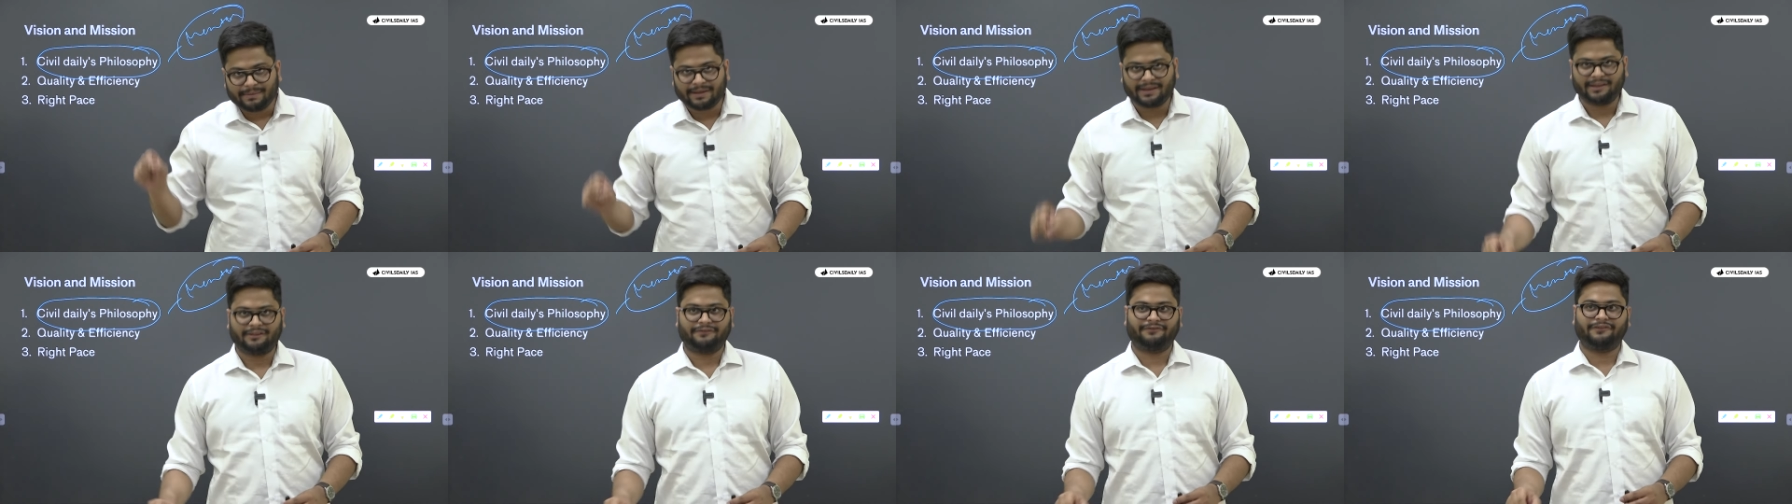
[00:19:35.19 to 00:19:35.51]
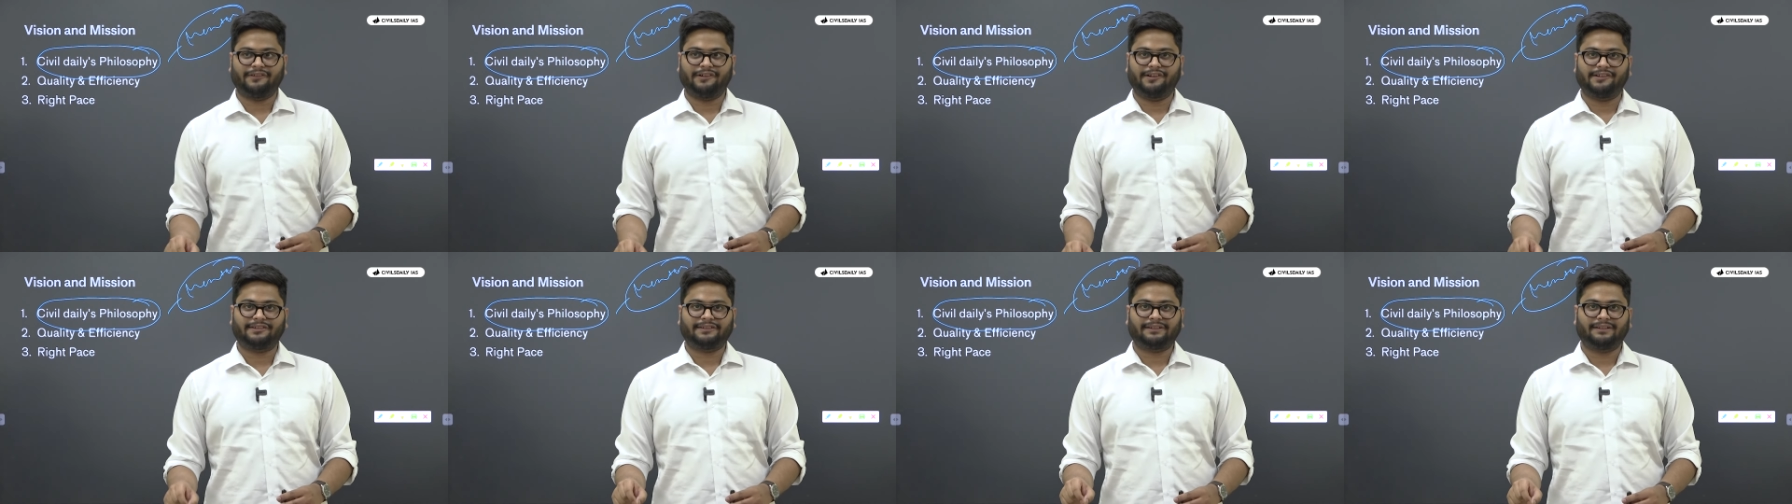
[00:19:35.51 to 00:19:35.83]
here
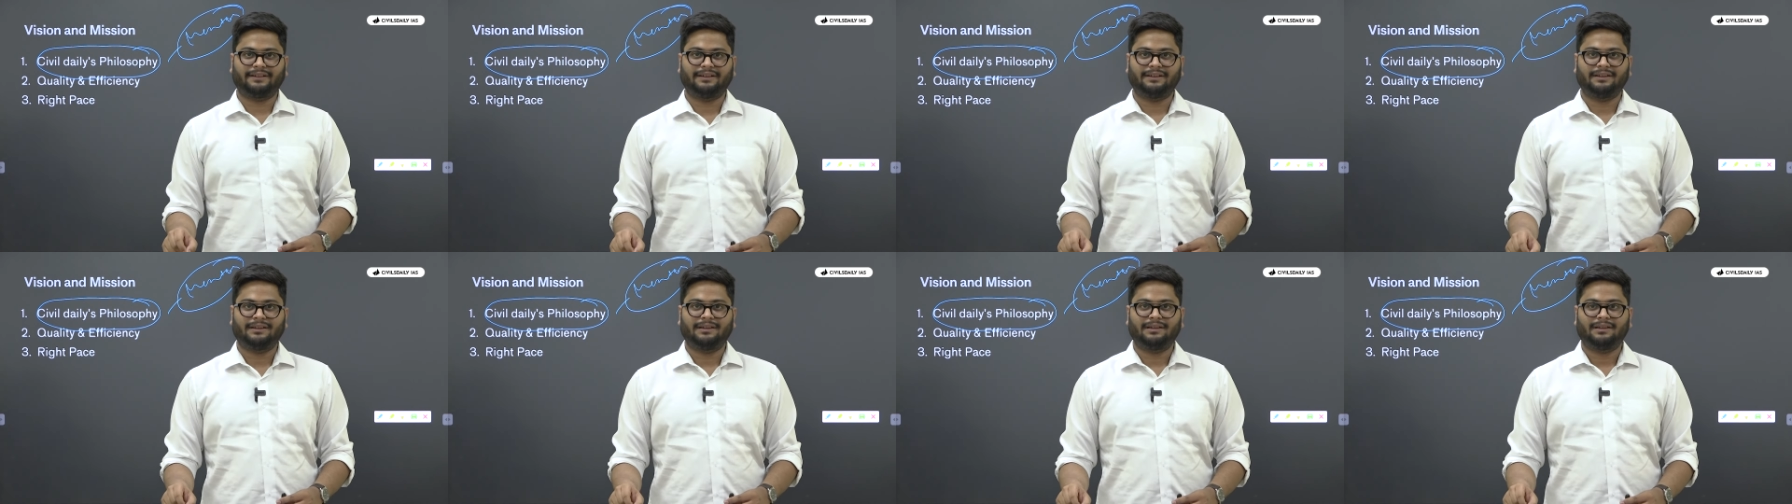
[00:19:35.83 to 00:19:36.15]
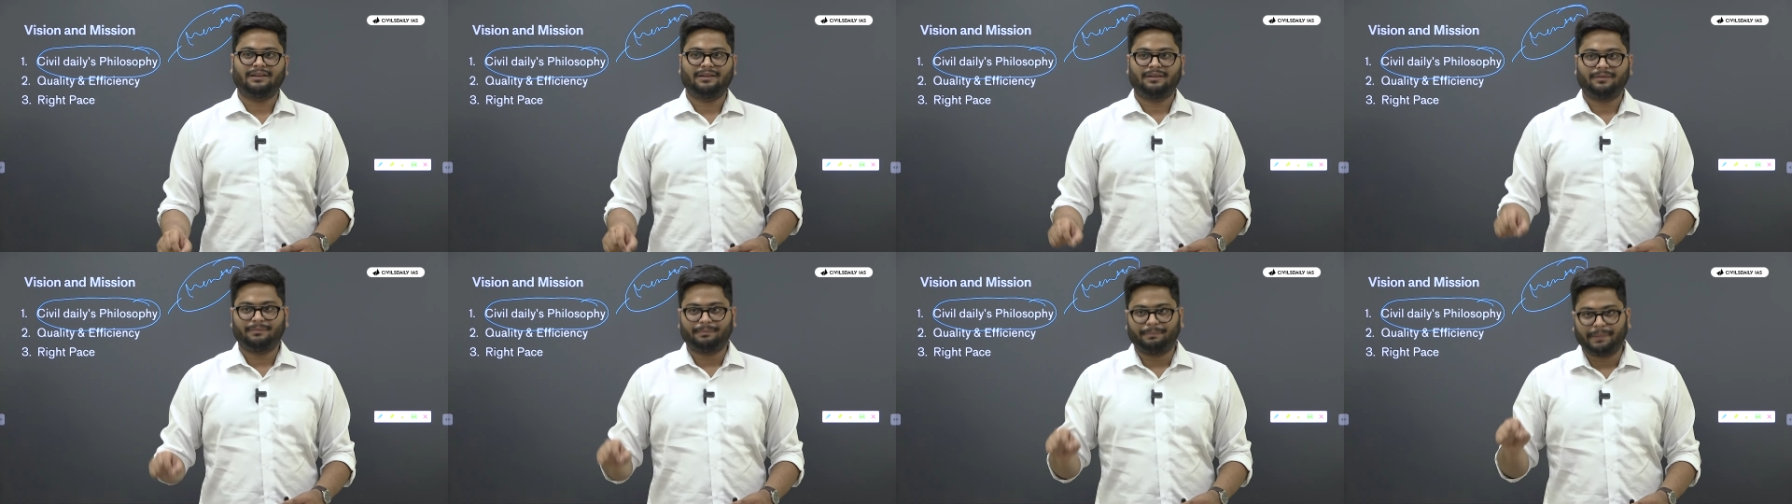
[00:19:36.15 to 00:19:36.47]
first
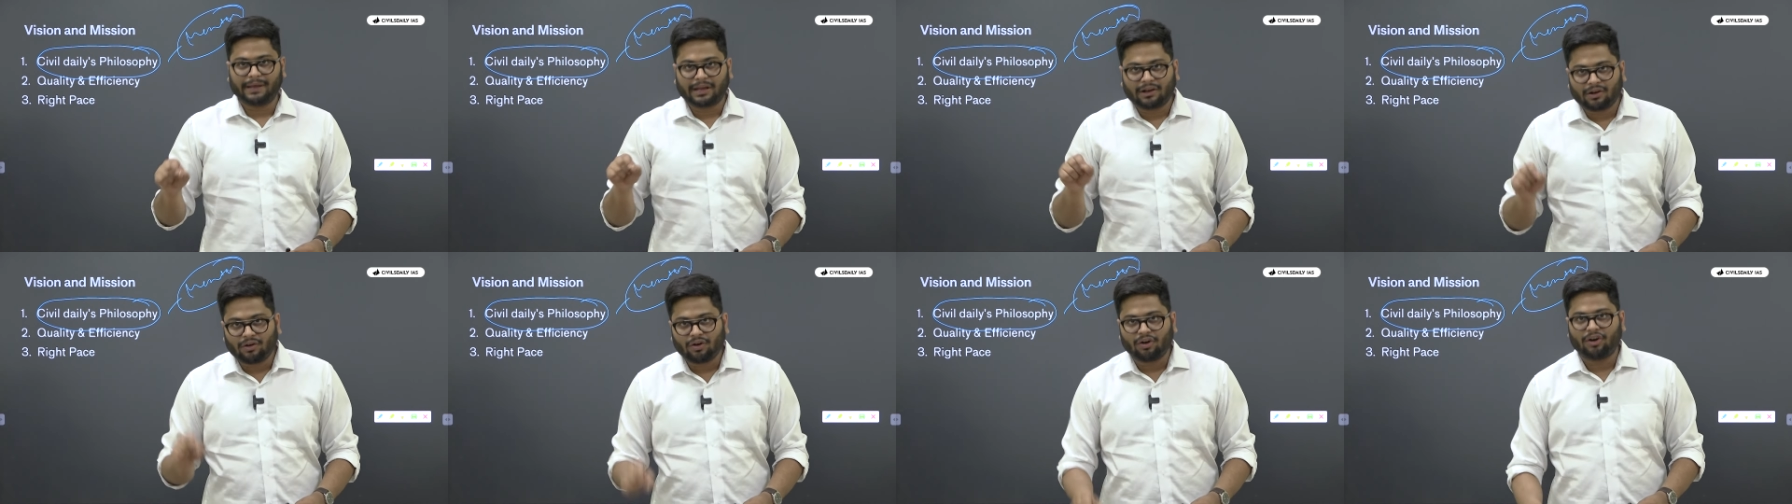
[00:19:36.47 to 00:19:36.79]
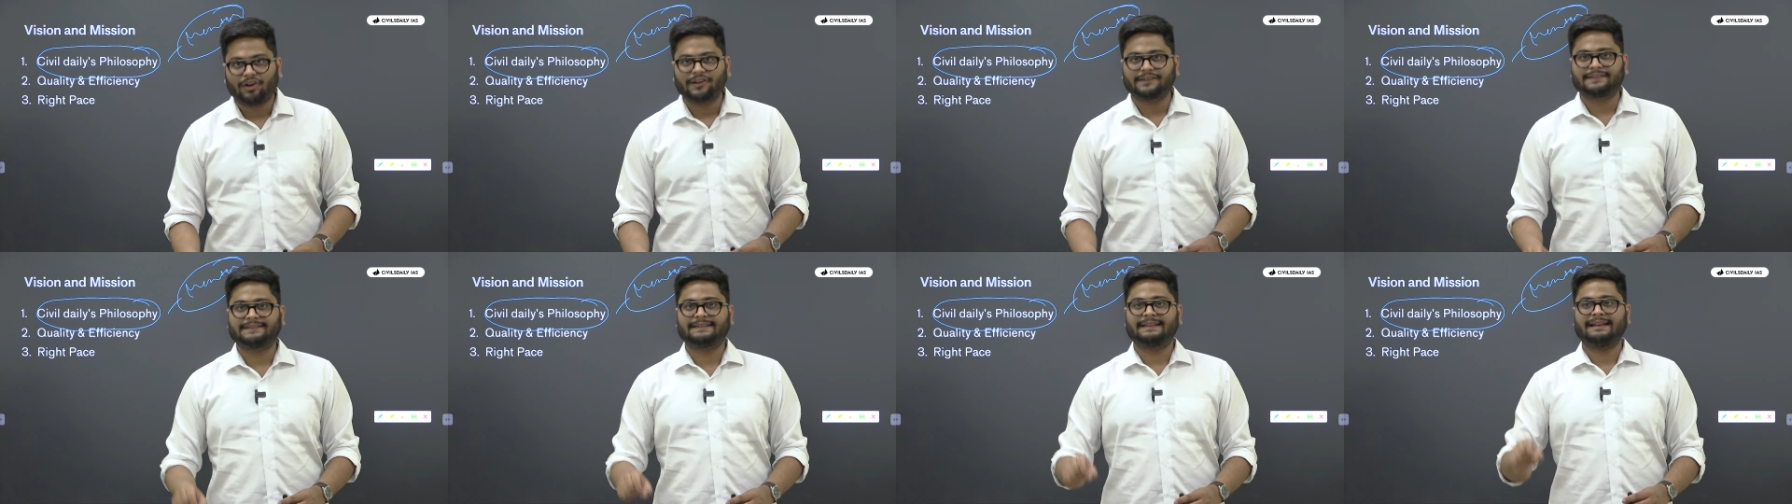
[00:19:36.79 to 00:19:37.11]

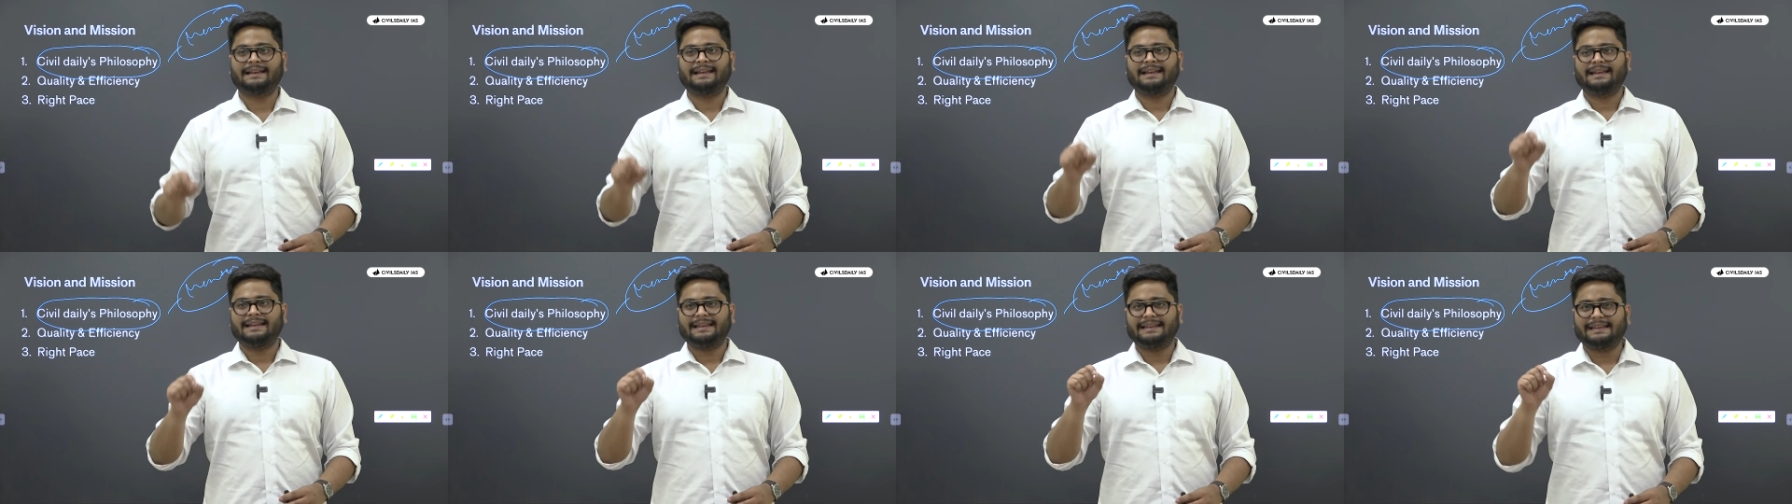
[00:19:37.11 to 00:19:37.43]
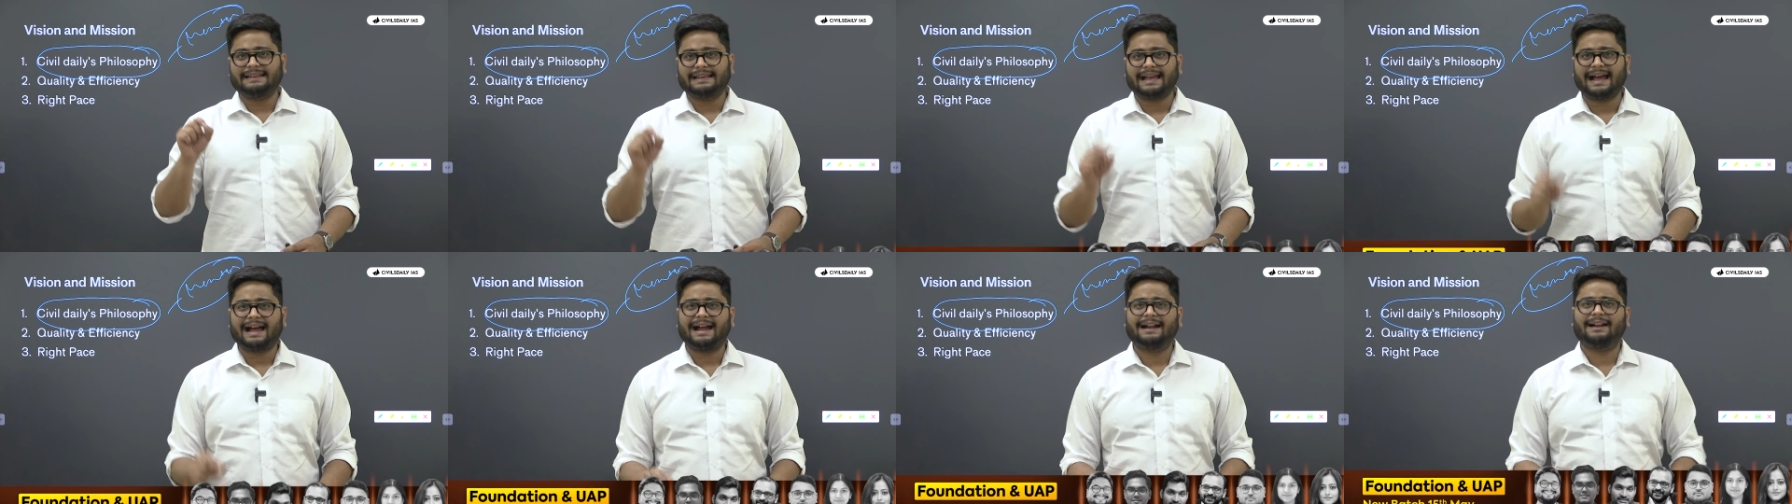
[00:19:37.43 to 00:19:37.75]
because
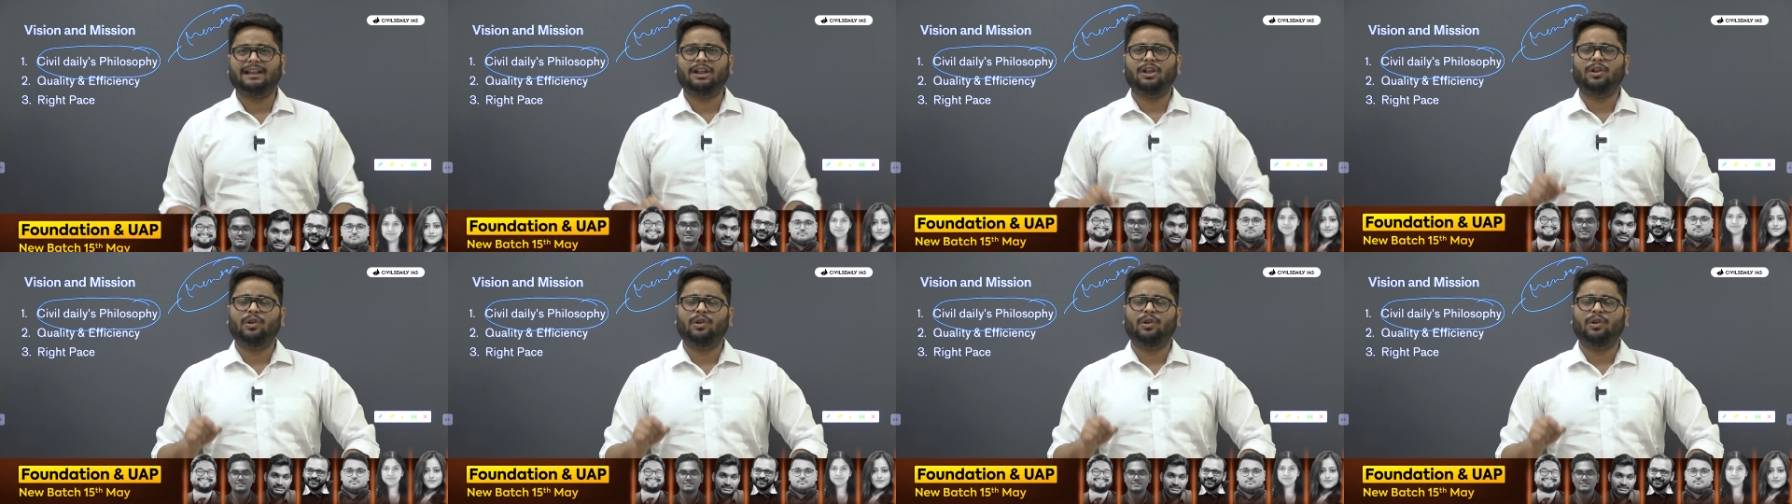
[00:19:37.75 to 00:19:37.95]
he had a